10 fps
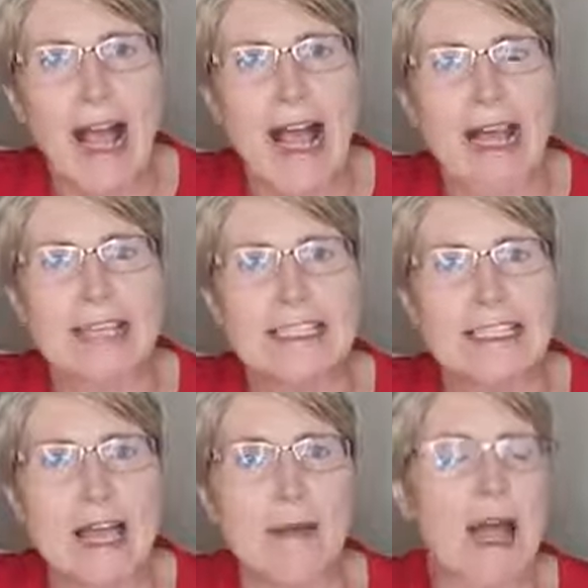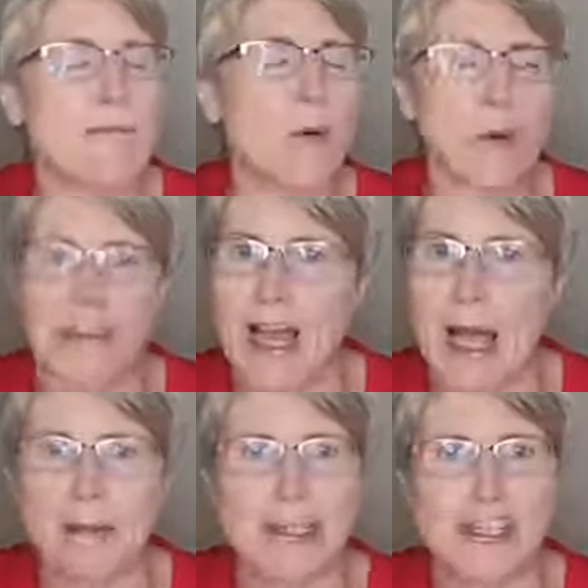and I'm more than
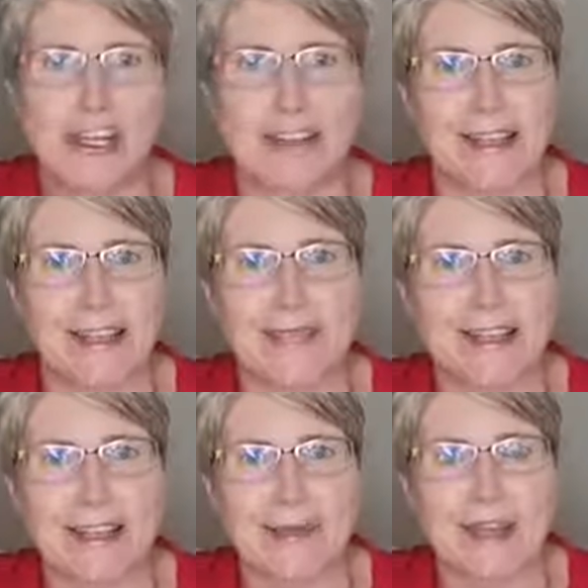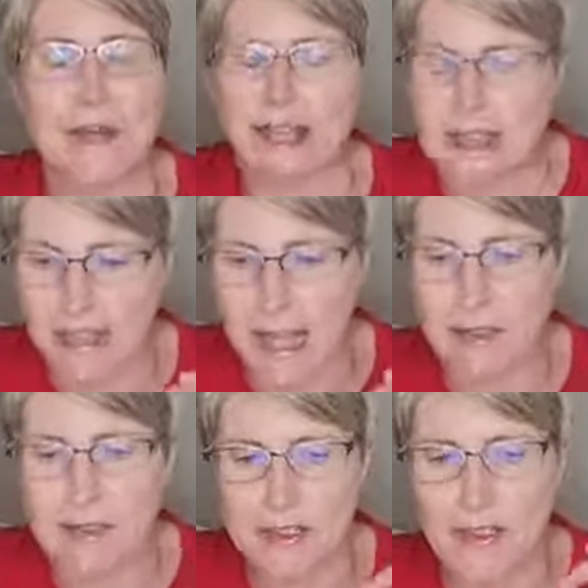happy to share that recipe as well. It's an
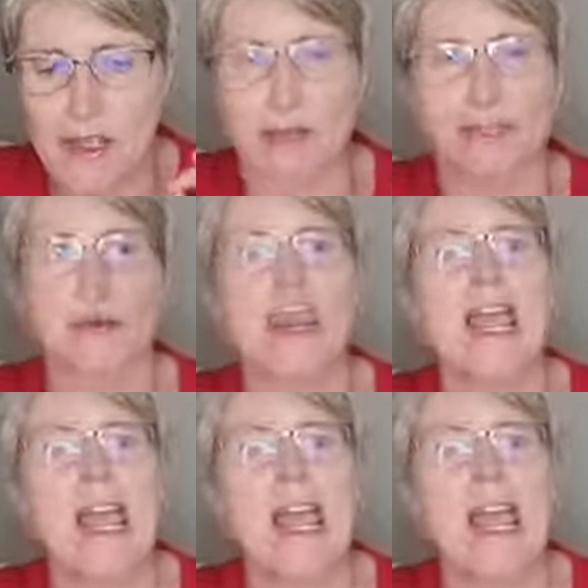absolute lovely one.